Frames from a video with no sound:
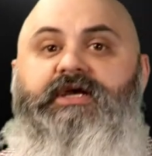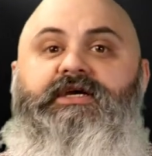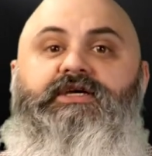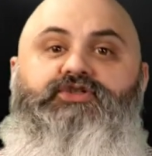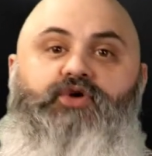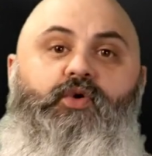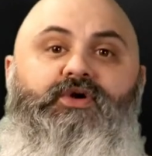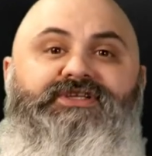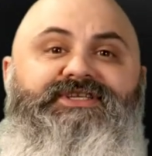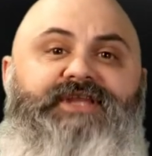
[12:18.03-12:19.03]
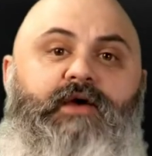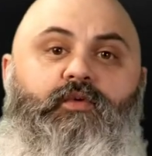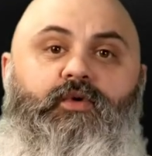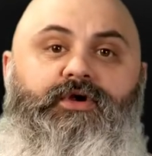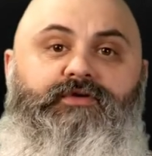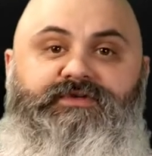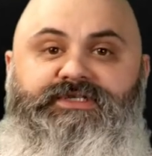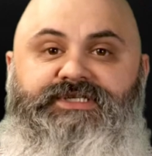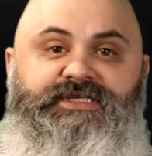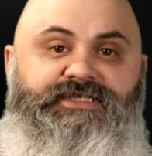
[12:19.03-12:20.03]
Tor's network
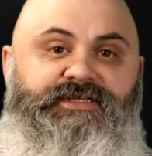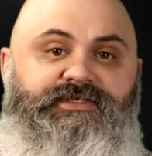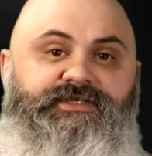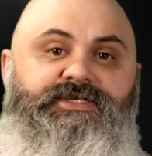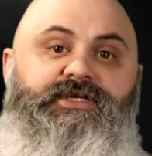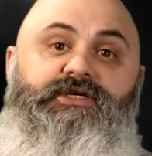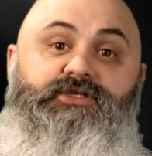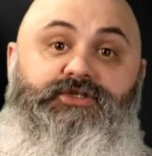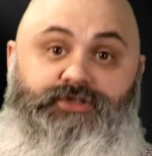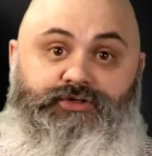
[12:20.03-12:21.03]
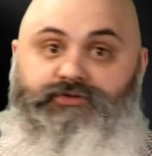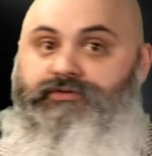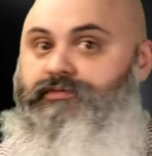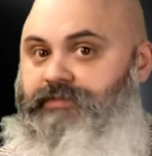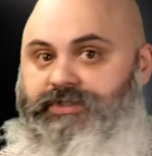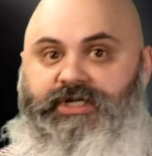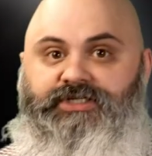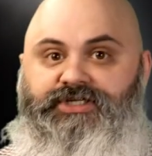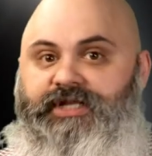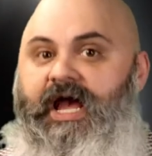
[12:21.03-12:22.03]
resistance to such
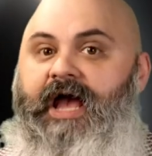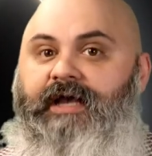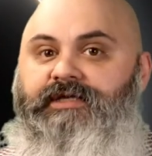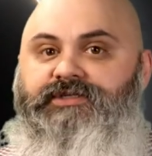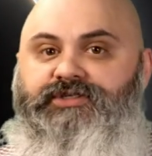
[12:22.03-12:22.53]
attacks.